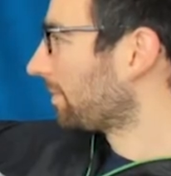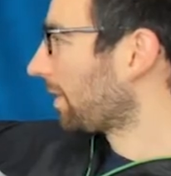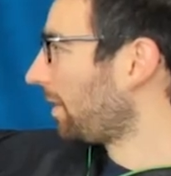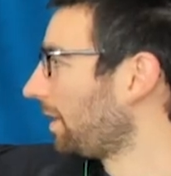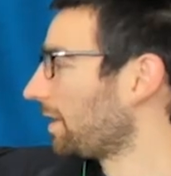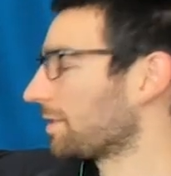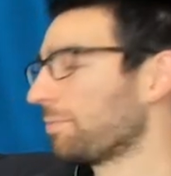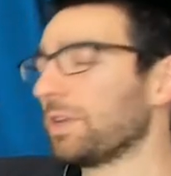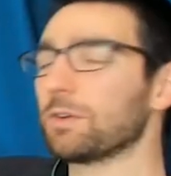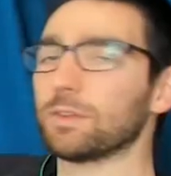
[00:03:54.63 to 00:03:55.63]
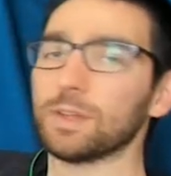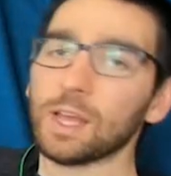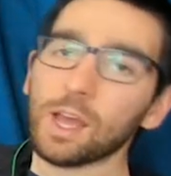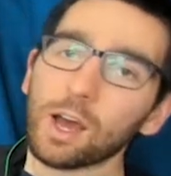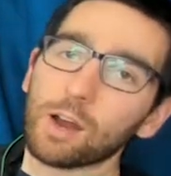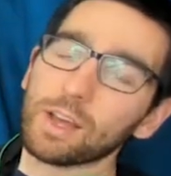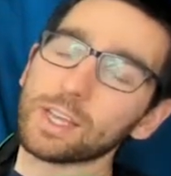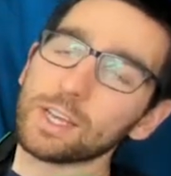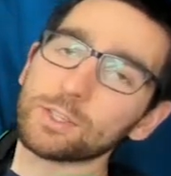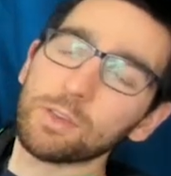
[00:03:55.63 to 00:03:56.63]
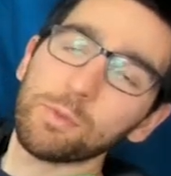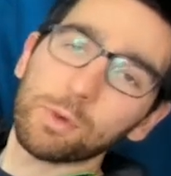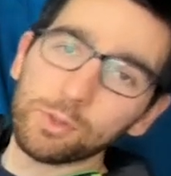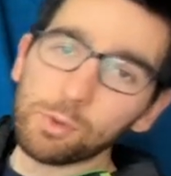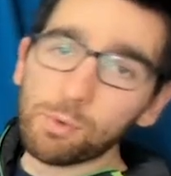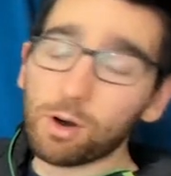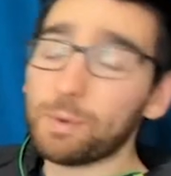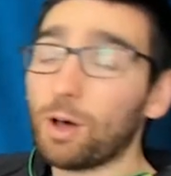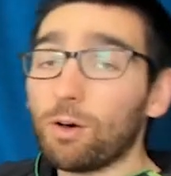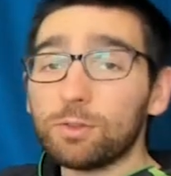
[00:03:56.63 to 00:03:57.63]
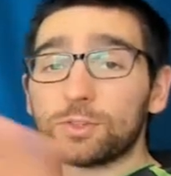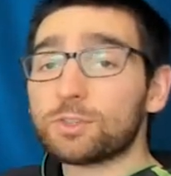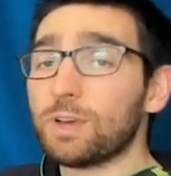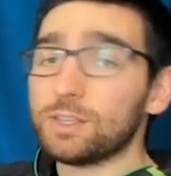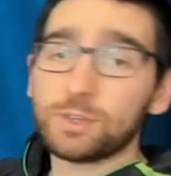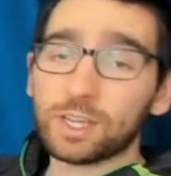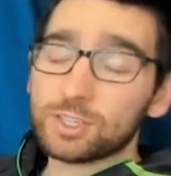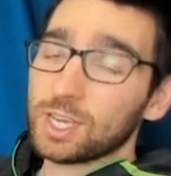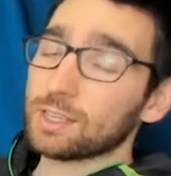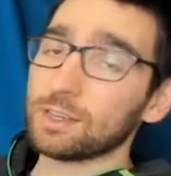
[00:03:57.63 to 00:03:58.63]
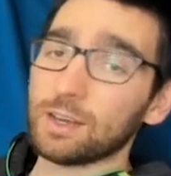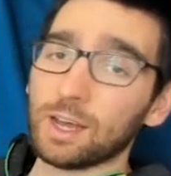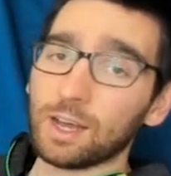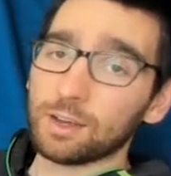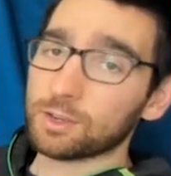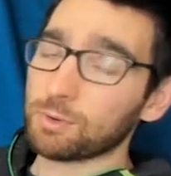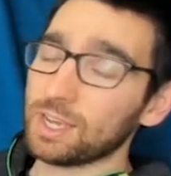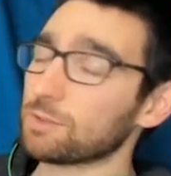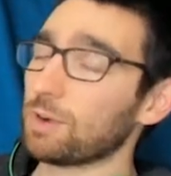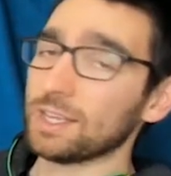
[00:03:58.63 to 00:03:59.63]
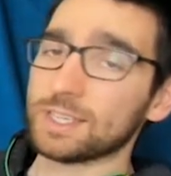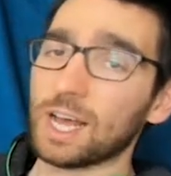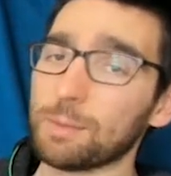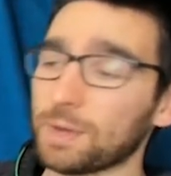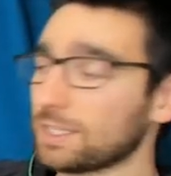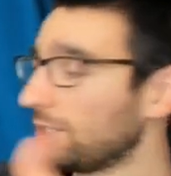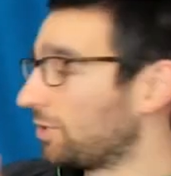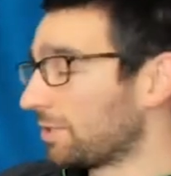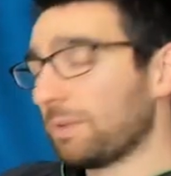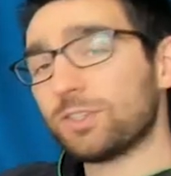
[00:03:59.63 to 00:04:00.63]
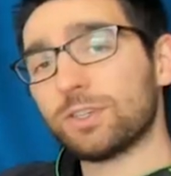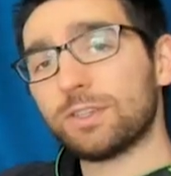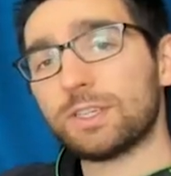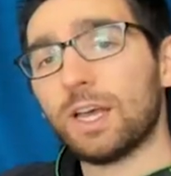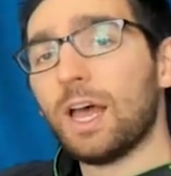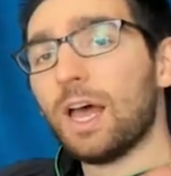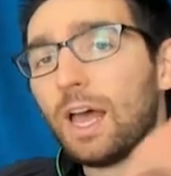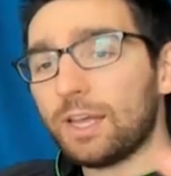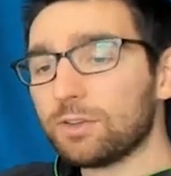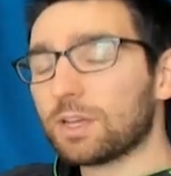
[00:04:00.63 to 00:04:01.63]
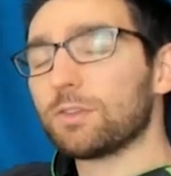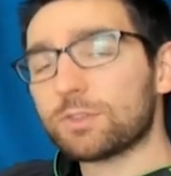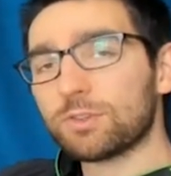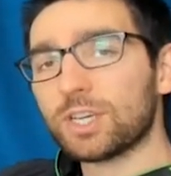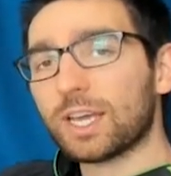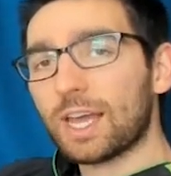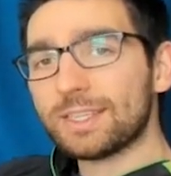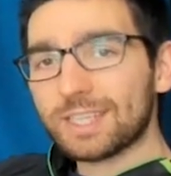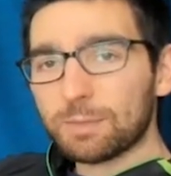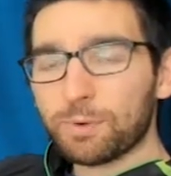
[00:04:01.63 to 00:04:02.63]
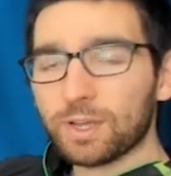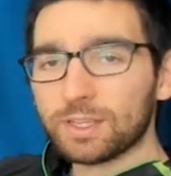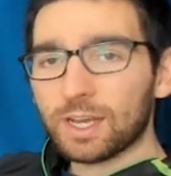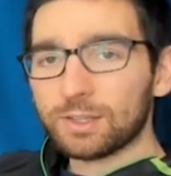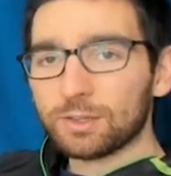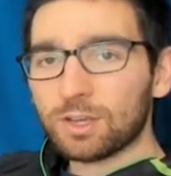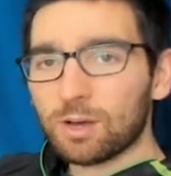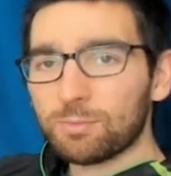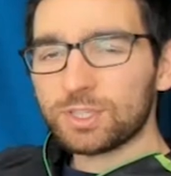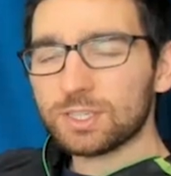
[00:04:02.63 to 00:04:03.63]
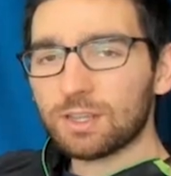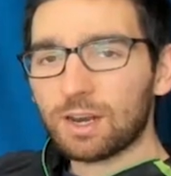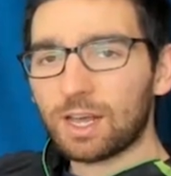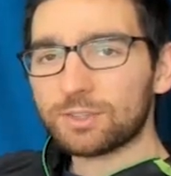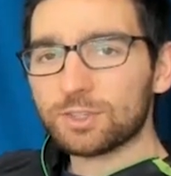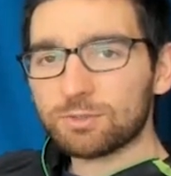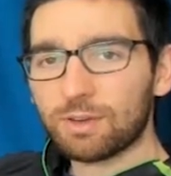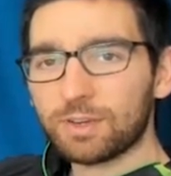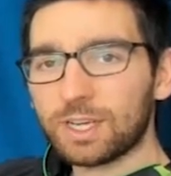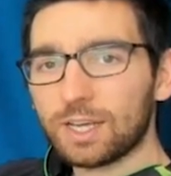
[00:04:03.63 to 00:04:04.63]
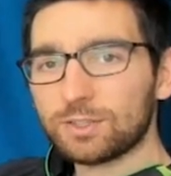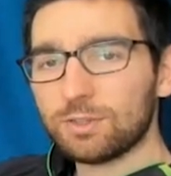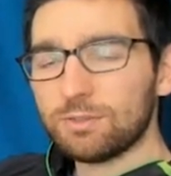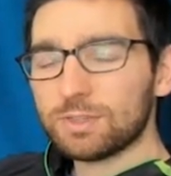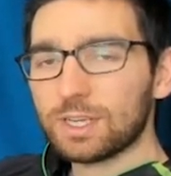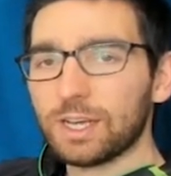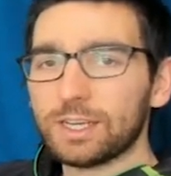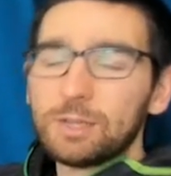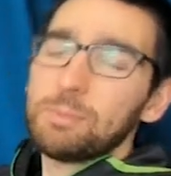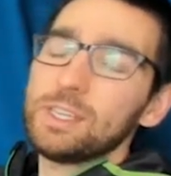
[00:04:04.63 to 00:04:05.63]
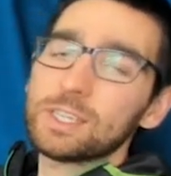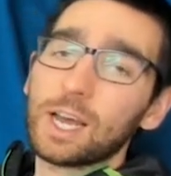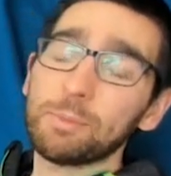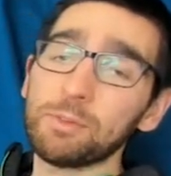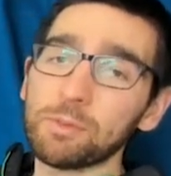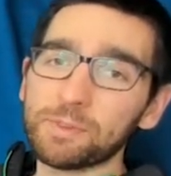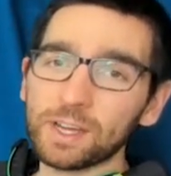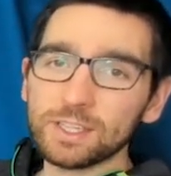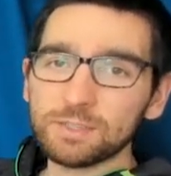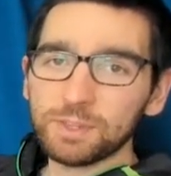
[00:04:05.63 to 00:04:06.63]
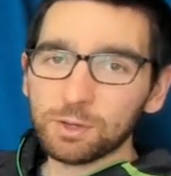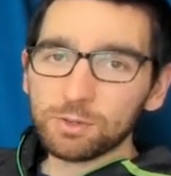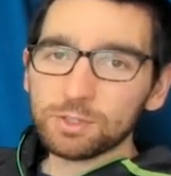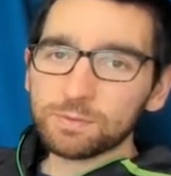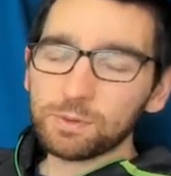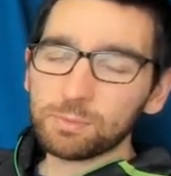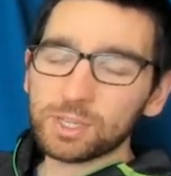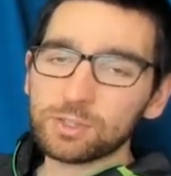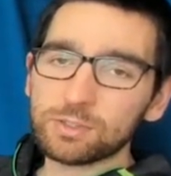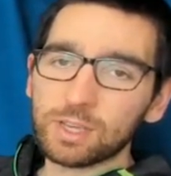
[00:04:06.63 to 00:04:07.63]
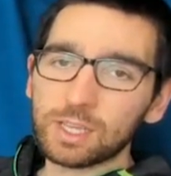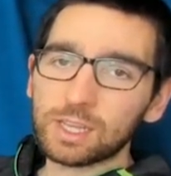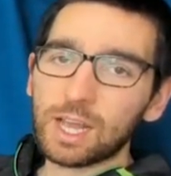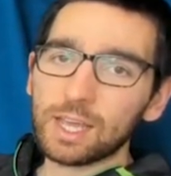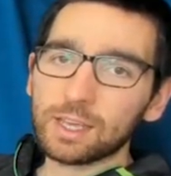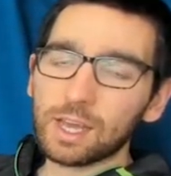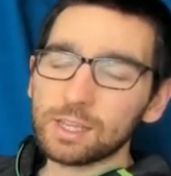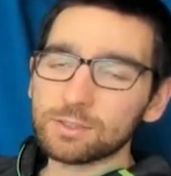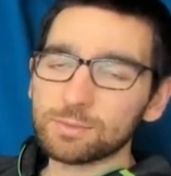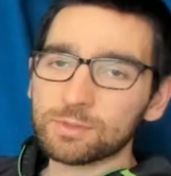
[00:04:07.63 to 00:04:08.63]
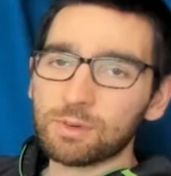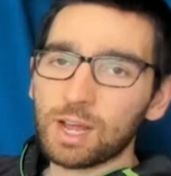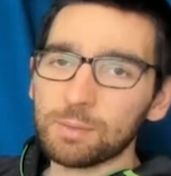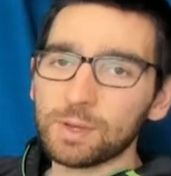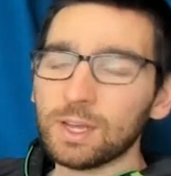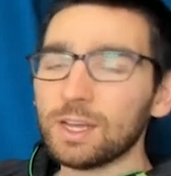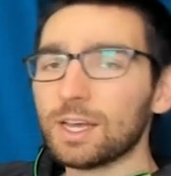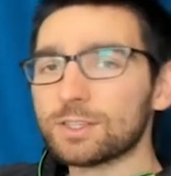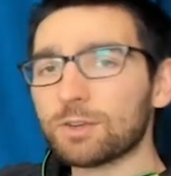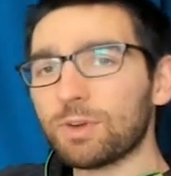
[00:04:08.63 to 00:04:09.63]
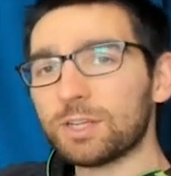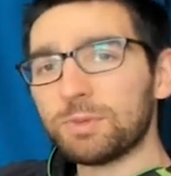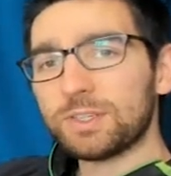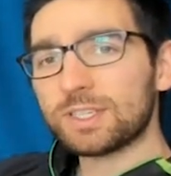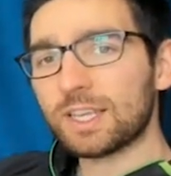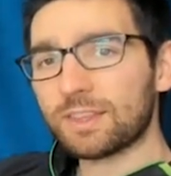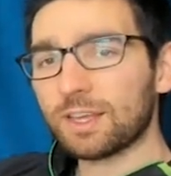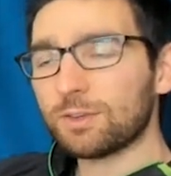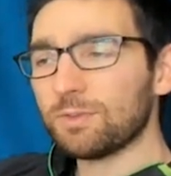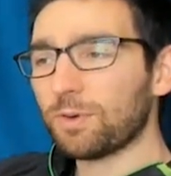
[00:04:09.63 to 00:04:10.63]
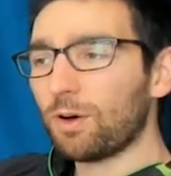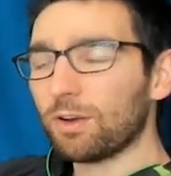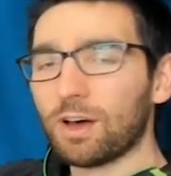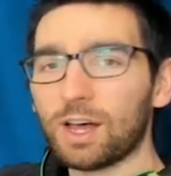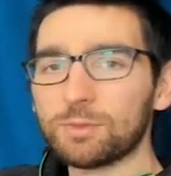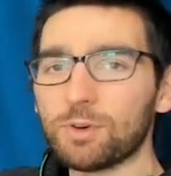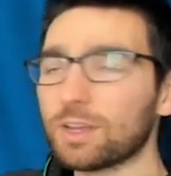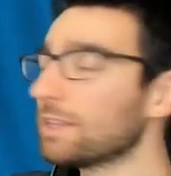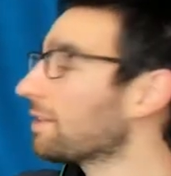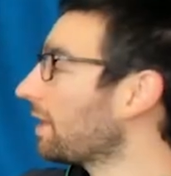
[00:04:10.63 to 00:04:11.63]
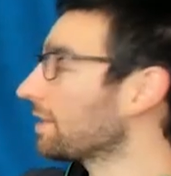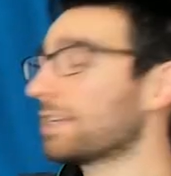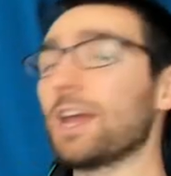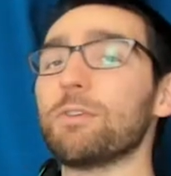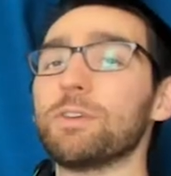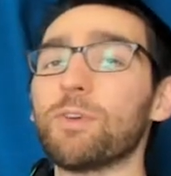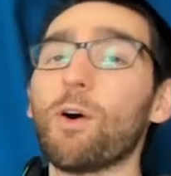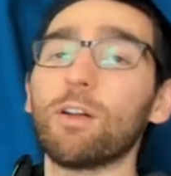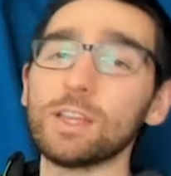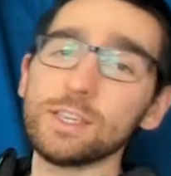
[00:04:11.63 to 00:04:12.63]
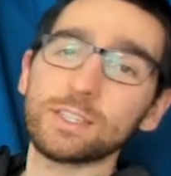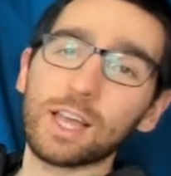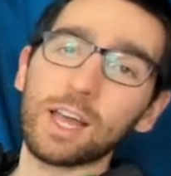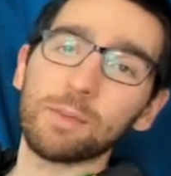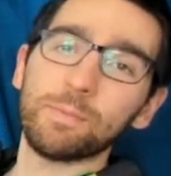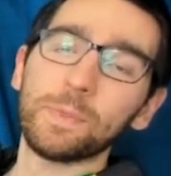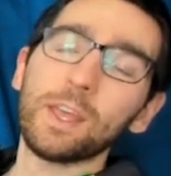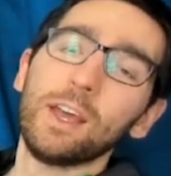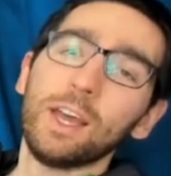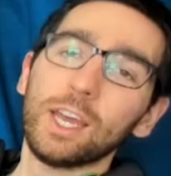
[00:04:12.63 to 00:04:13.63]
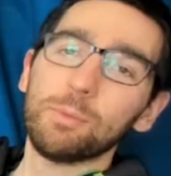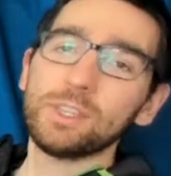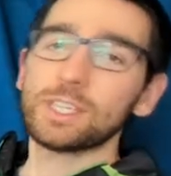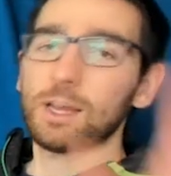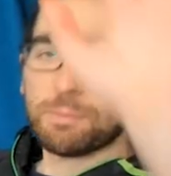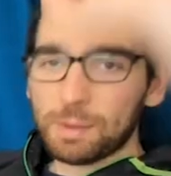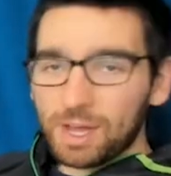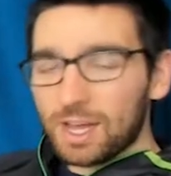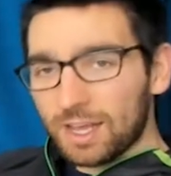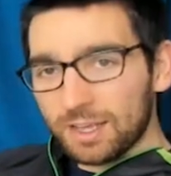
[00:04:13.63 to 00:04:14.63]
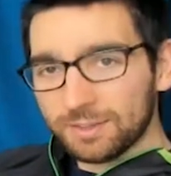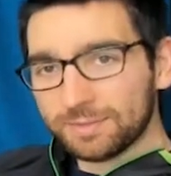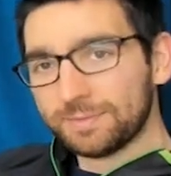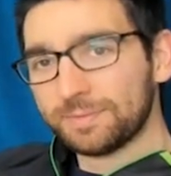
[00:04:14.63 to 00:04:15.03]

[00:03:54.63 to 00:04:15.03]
Oh, that's pretty cool. Alright guys, so if you want to know more about all those trails, you can check the Great Rides app, as you just mentioned. And you can also check nzpocketguide.com, is the largest travel guide to New Zealand. In the meantime, if you find this video useful, make sure to hit like and subscribe. That's a great way to say thank you for all our hard work, and thanks Gary for all his time. In the meantime, bye bye!